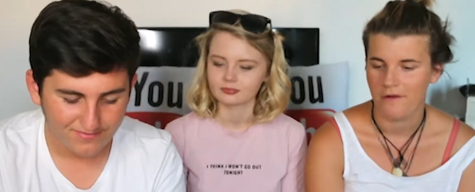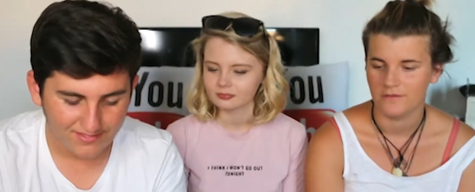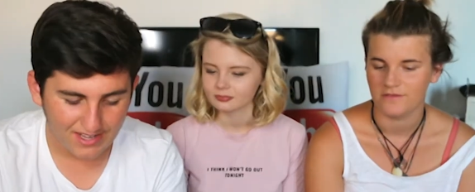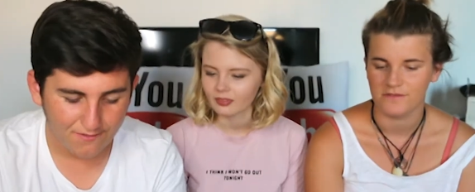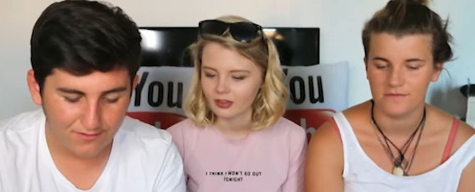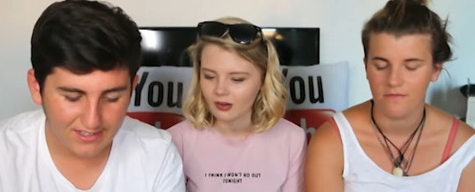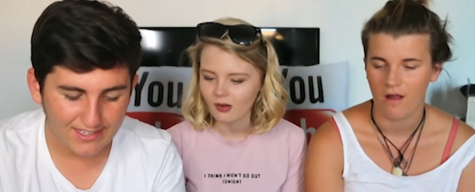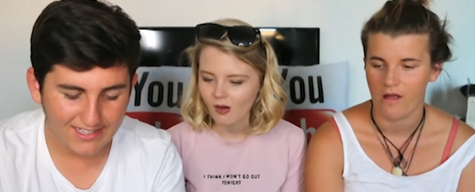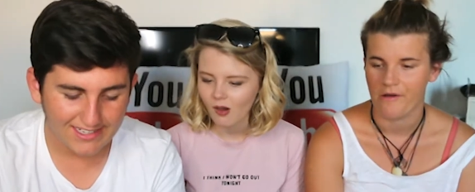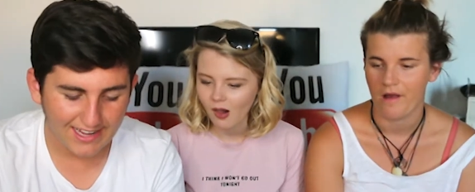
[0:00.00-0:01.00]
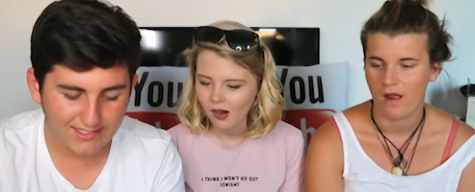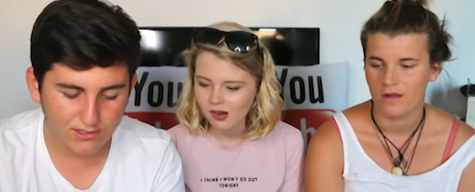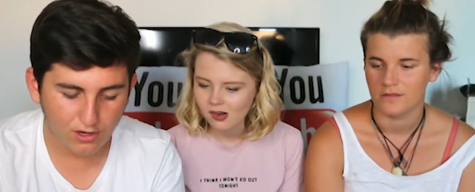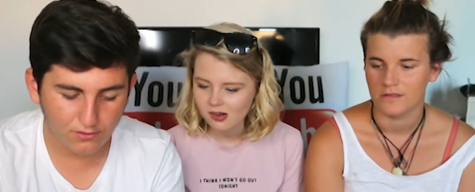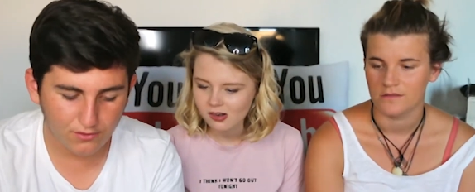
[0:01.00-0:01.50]
Speaker 1: Definitely canned
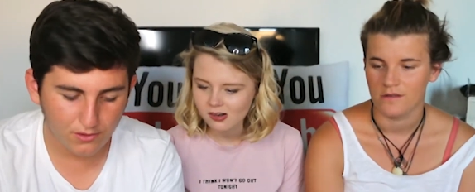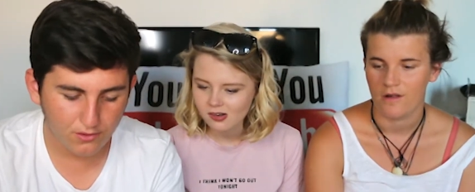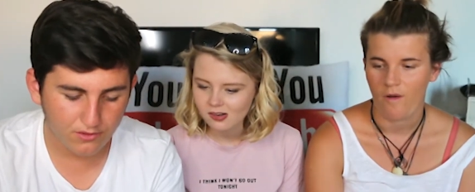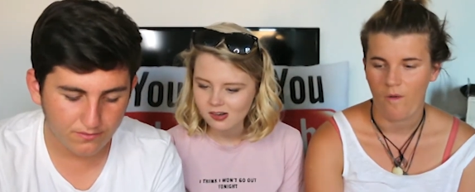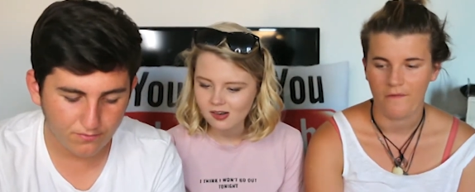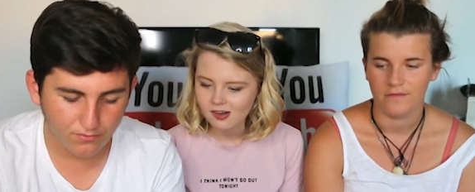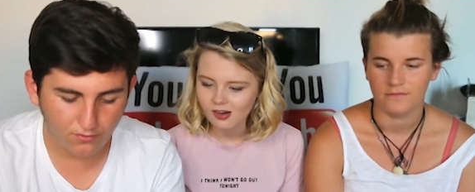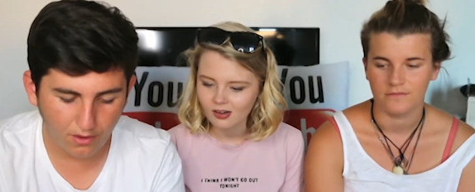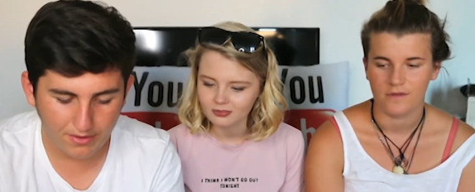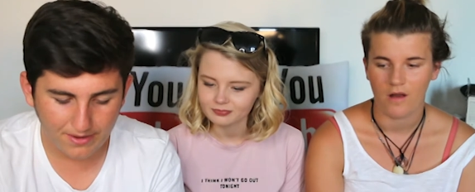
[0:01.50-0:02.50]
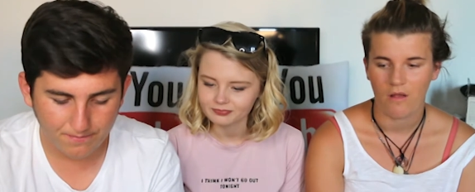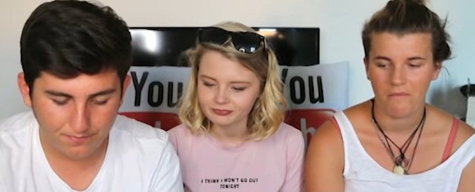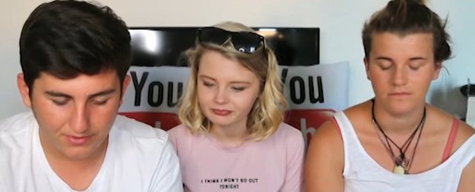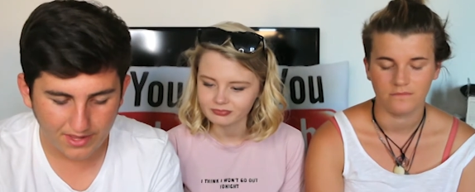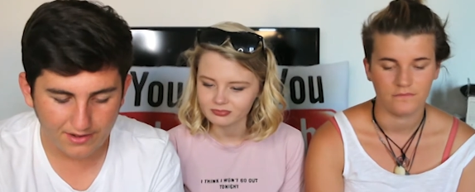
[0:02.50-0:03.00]
dog food, vomit,
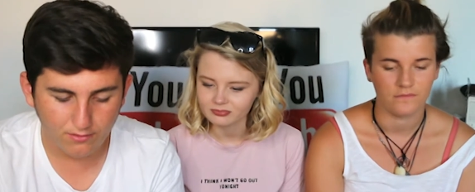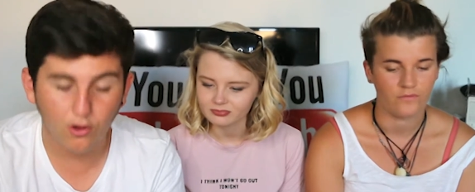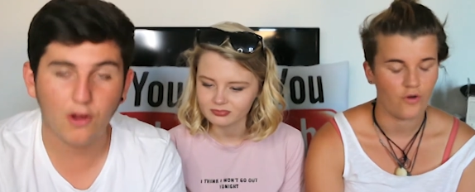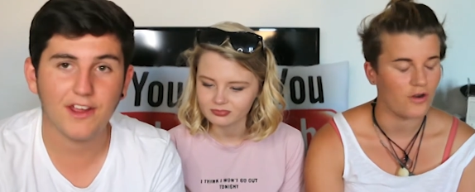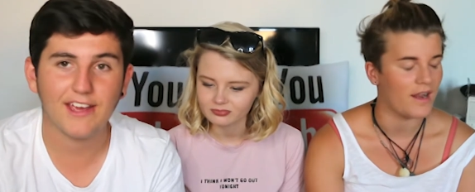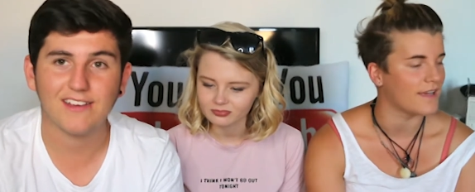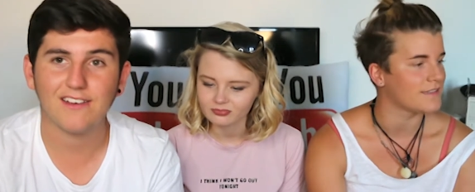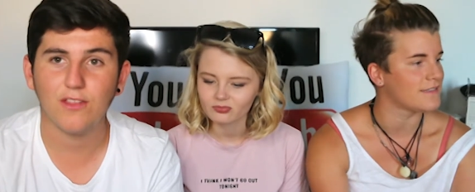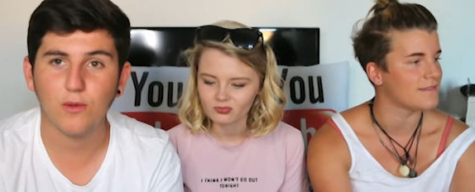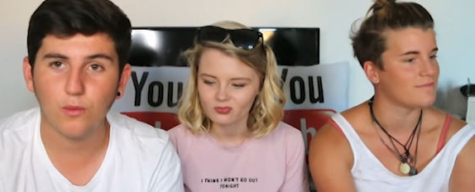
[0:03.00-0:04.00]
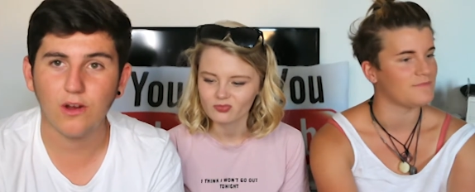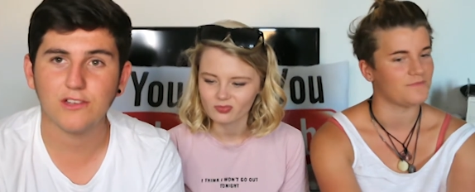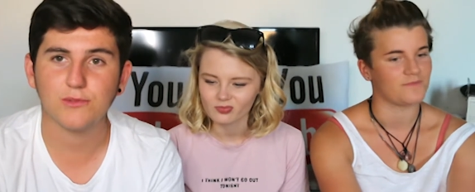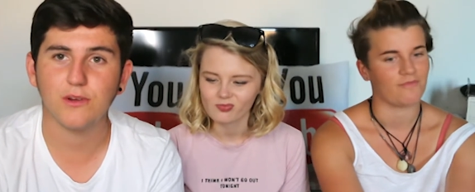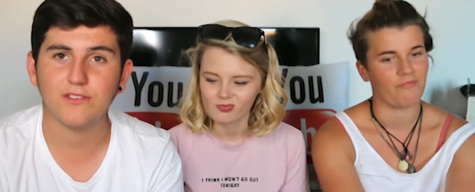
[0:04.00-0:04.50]
and rotten, rotten egg eggs. are the
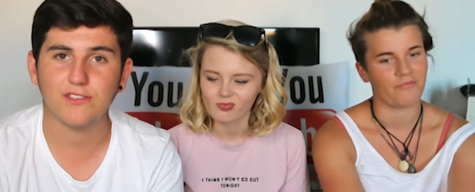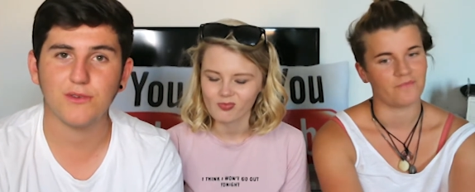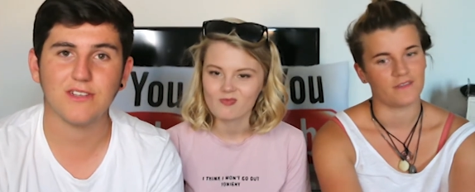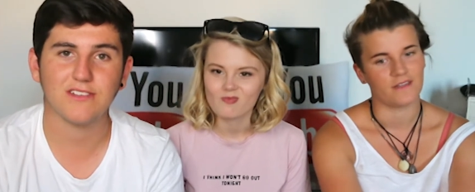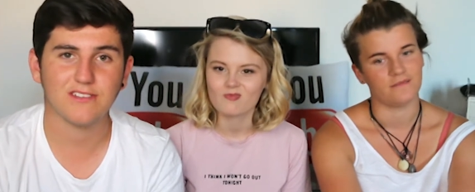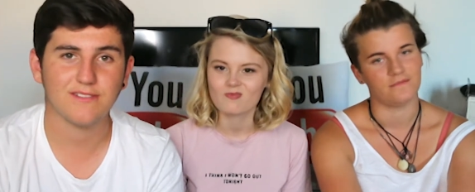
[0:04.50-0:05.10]
worst ones there is.